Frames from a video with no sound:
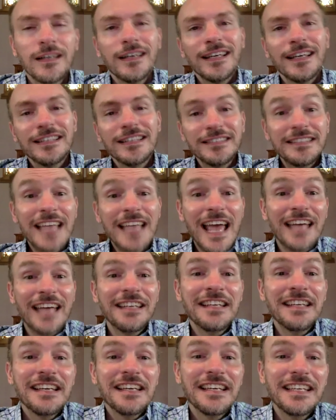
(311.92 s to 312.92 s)

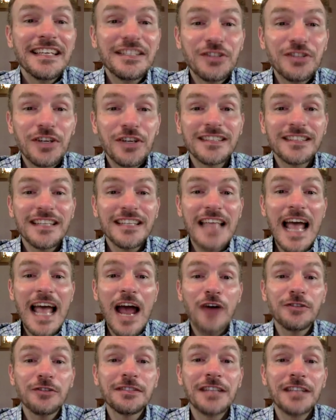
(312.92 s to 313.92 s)
Instead, he took it to the
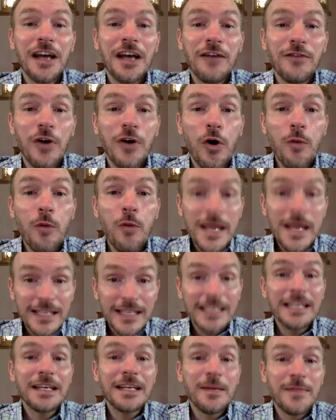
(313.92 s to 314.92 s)
house of
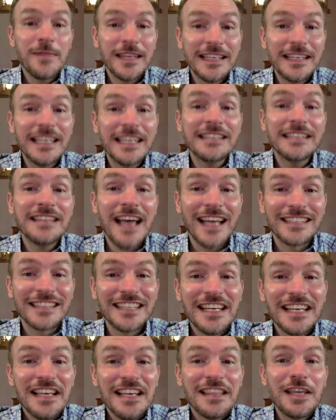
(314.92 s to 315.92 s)
Obed-Edom the Gittite.
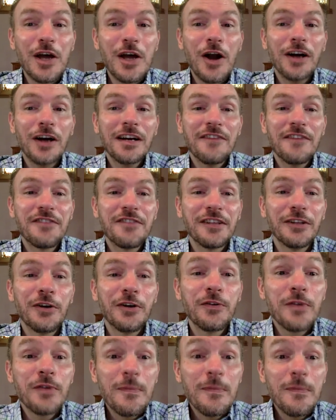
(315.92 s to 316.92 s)
The ark of the
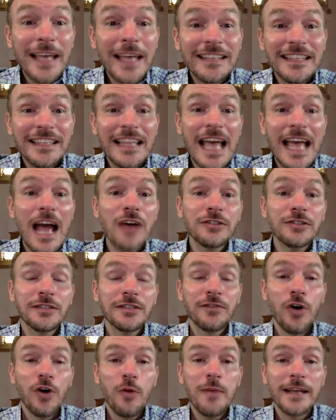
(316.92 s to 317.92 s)
Lord remained in the house
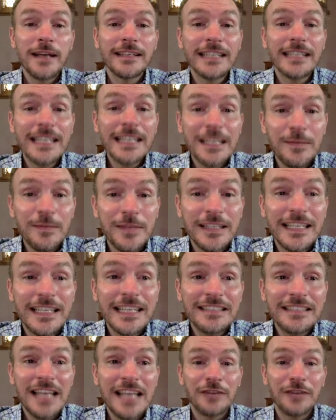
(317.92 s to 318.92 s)
of Obed-Edom the
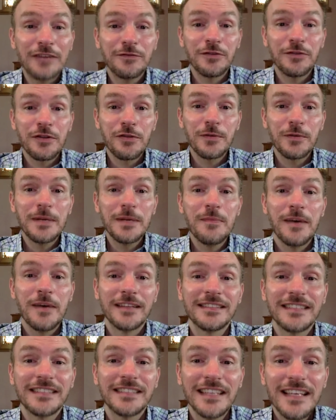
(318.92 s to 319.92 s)
Gittite for 3
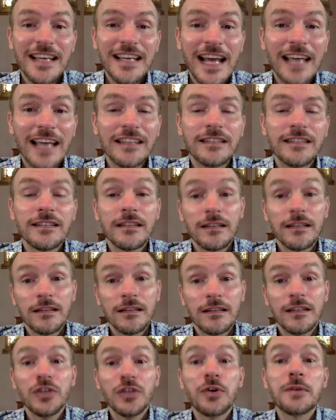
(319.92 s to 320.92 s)
months, and
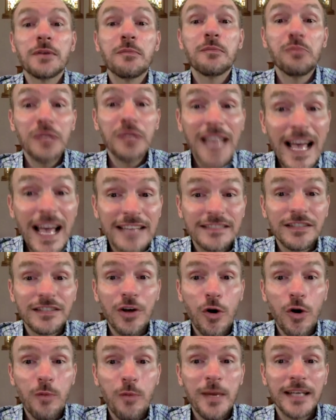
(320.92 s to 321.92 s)
the Lord blessed
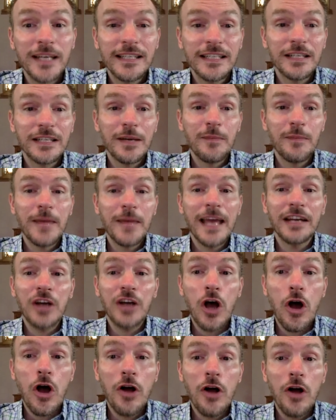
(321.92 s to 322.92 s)
Obed-Edom and
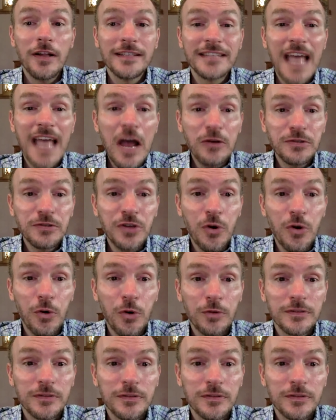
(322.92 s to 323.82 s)
all his household.